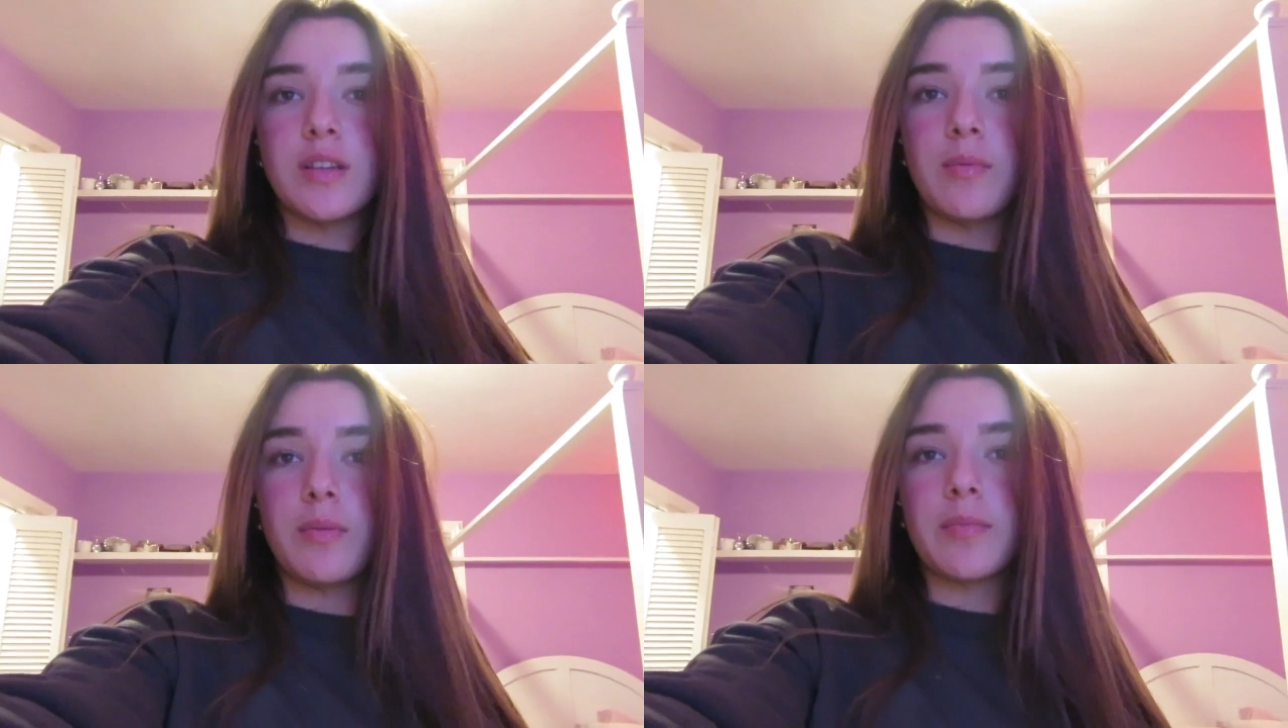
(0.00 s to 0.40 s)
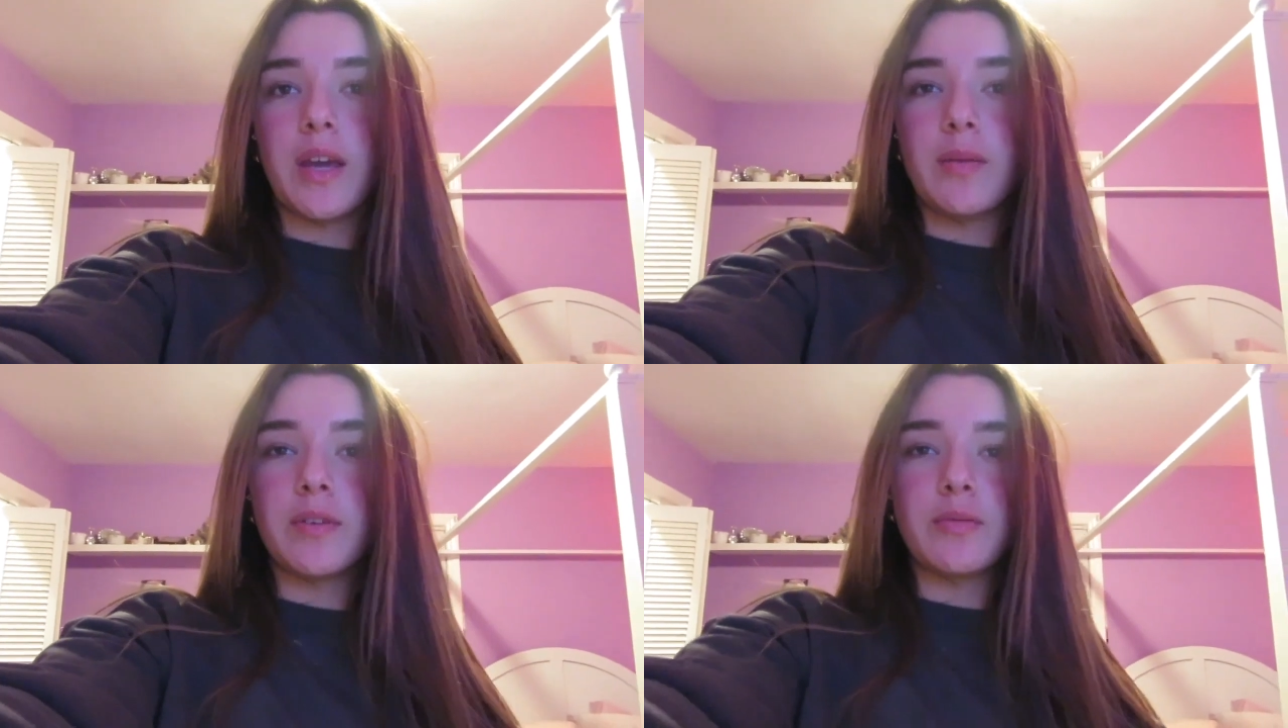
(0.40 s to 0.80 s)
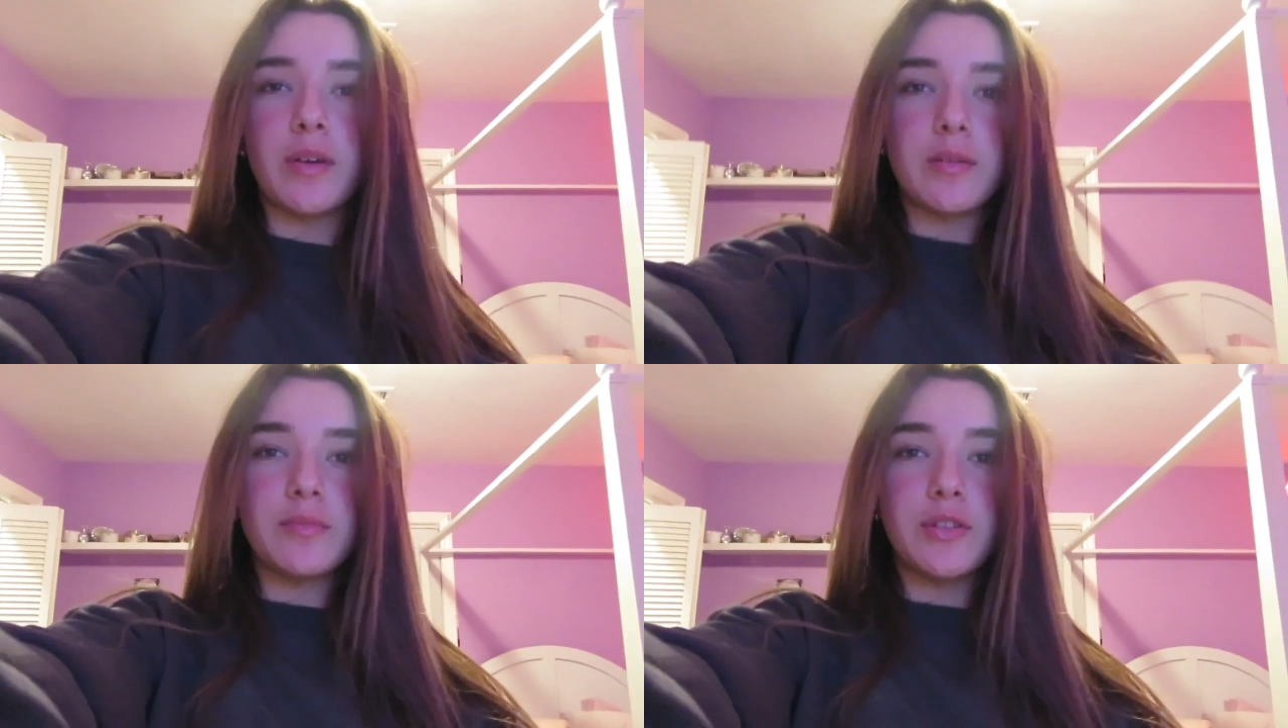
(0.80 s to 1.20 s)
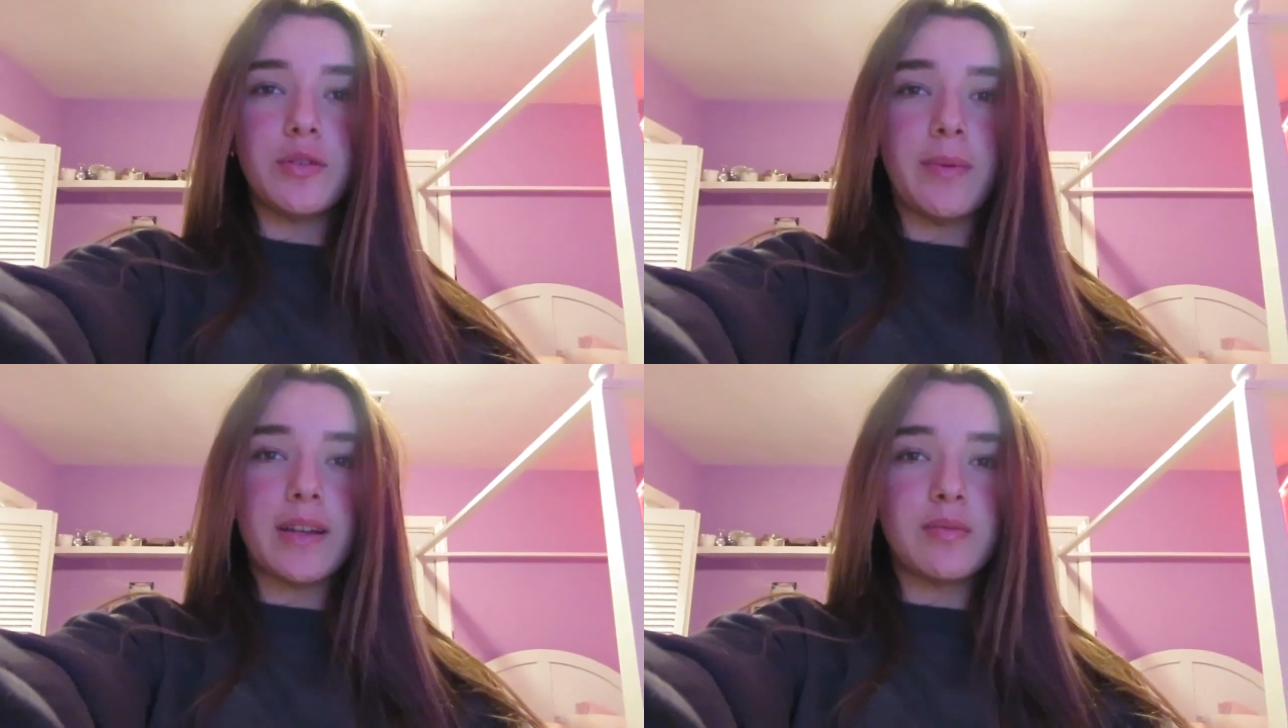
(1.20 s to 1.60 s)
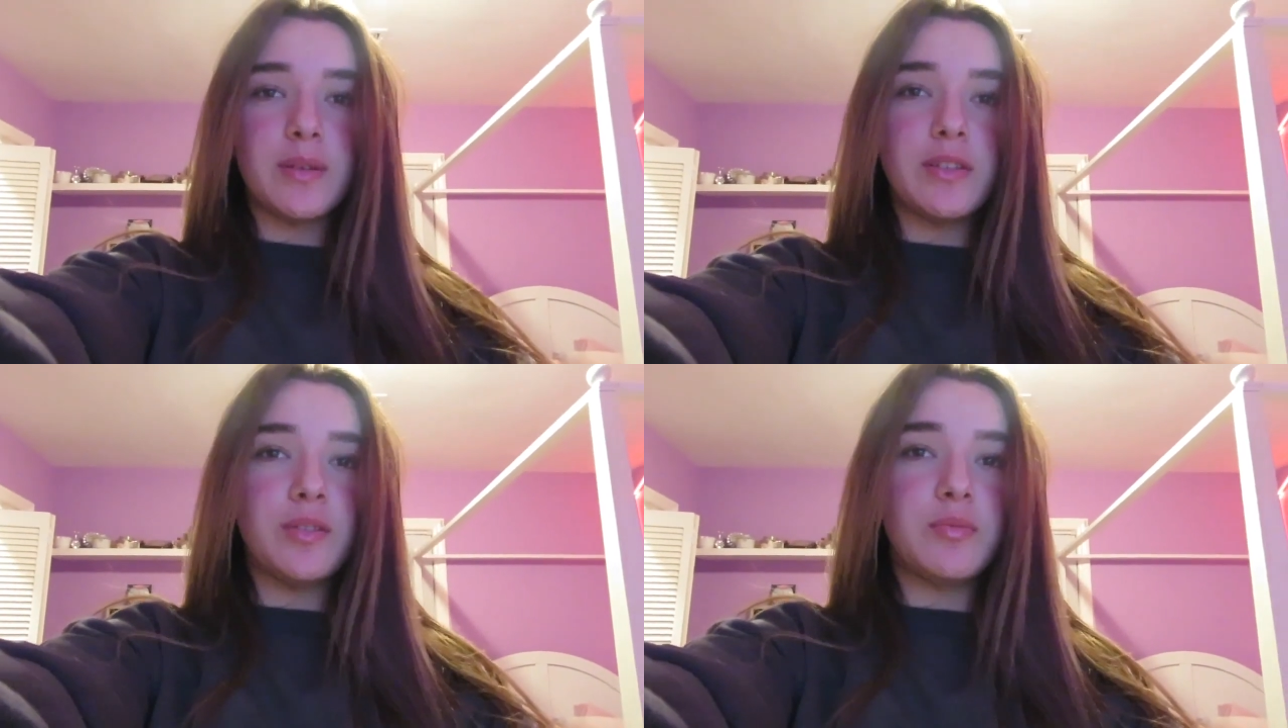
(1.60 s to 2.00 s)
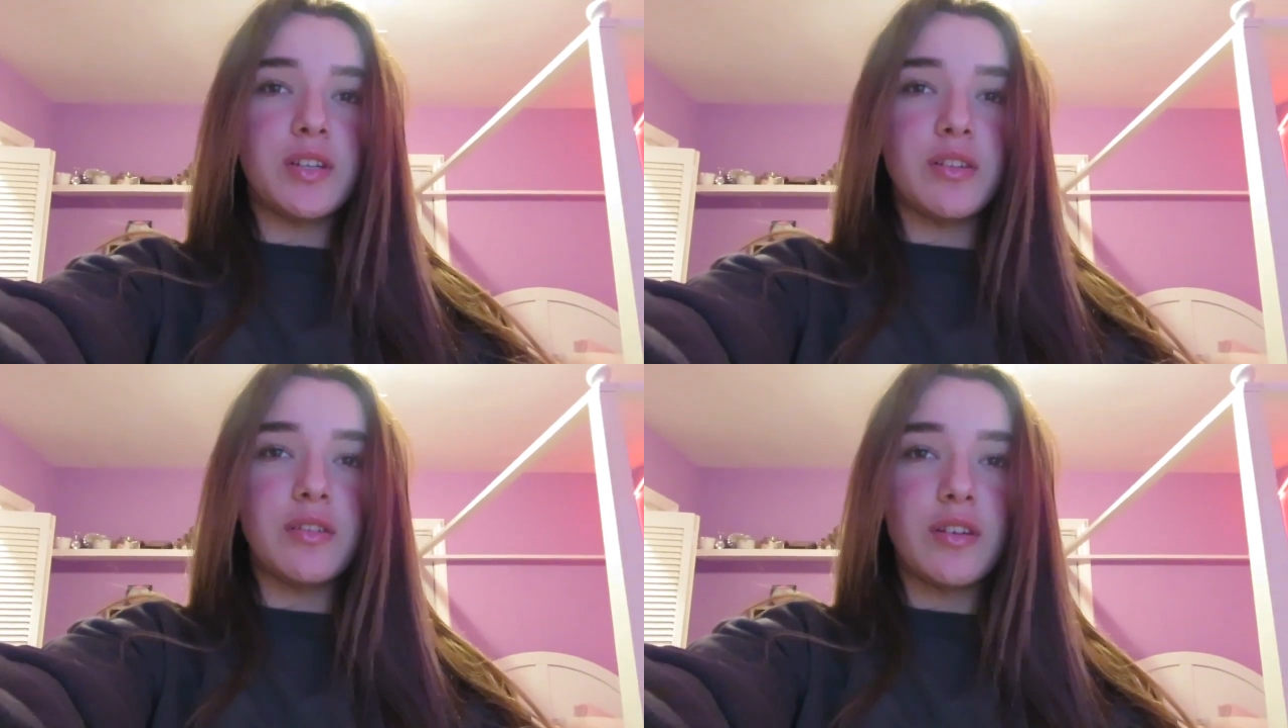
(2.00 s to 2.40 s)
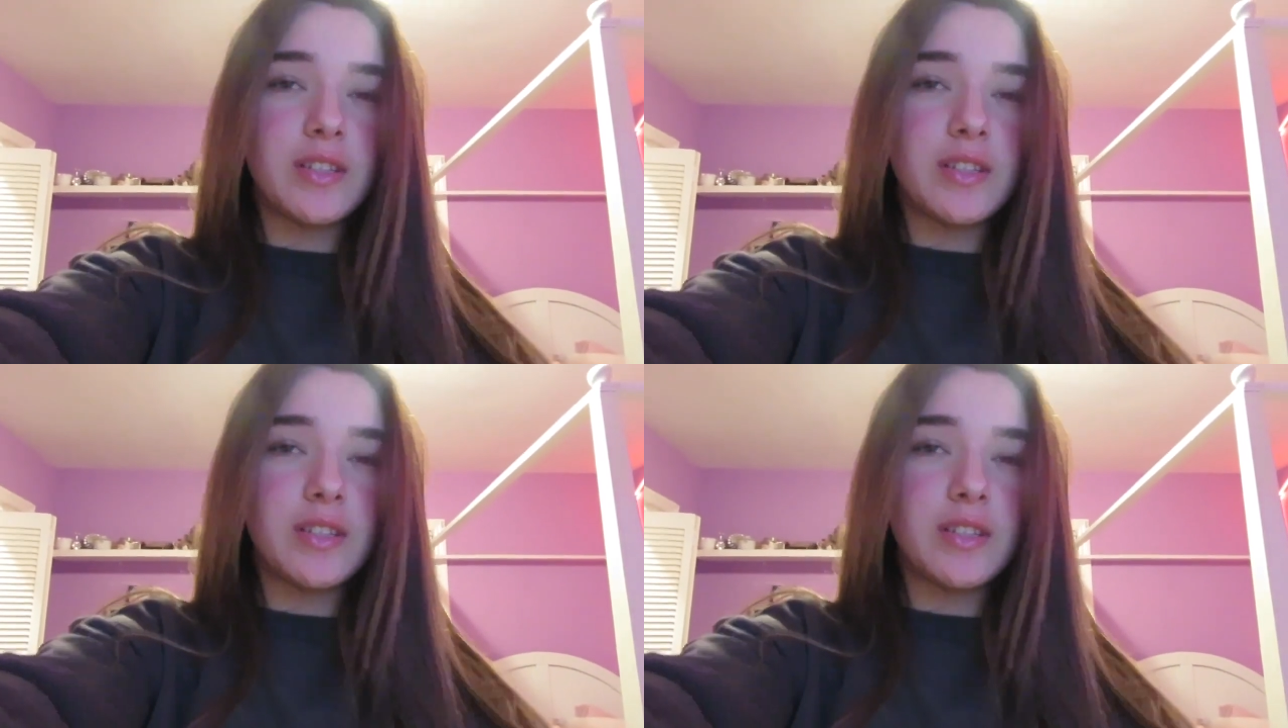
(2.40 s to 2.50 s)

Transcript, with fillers: What's up? I'm Cameron. Welcome to or back to my YouTube channel.